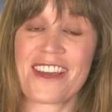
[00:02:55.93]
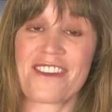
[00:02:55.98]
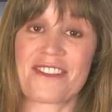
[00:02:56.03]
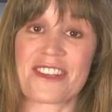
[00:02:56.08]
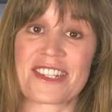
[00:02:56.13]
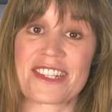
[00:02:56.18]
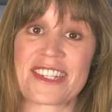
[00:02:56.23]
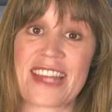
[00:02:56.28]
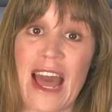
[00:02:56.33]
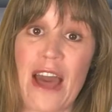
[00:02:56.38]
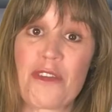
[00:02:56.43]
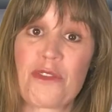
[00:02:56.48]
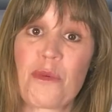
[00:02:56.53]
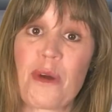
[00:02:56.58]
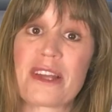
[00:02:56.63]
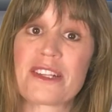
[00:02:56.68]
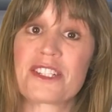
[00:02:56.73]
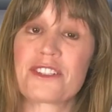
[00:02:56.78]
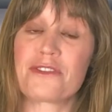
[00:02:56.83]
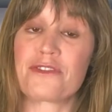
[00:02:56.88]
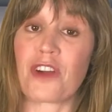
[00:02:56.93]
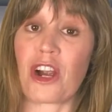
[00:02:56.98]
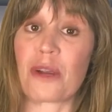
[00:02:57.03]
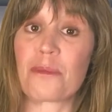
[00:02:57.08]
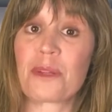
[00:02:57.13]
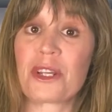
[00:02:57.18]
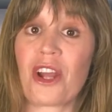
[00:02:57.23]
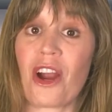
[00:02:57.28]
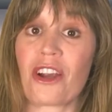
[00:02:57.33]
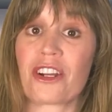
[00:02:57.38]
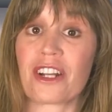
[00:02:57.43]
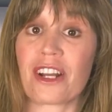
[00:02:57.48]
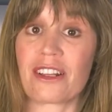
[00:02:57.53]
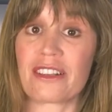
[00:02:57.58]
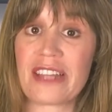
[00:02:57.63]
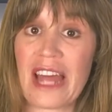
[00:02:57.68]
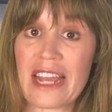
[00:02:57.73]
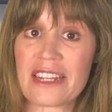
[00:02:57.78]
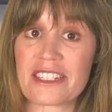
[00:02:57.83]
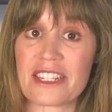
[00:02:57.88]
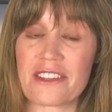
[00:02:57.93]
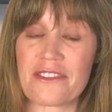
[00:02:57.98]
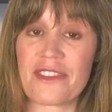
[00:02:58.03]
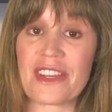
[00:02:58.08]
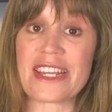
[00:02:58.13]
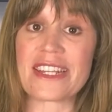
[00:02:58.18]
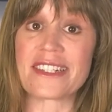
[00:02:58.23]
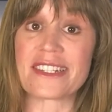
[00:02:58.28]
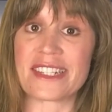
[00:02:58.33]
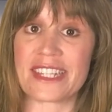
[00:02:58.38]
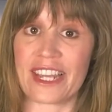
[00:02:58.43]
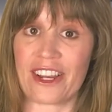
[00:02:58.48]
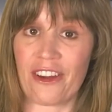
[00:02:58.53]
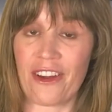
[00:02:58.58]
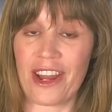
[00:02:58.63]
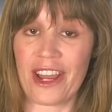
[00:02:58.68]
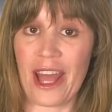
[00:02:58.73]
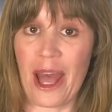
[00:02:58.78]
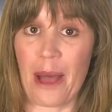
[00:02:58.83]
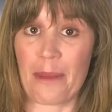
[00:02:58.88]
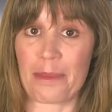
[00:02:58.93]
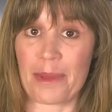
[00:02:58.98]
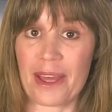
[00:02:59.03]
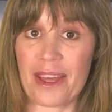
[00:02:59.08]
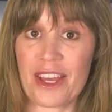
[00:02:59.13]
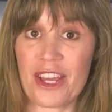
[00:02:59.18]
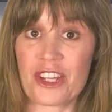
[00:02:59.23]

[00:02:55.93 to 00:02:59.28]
the Southwest Farm to Yarn Collective is gearing up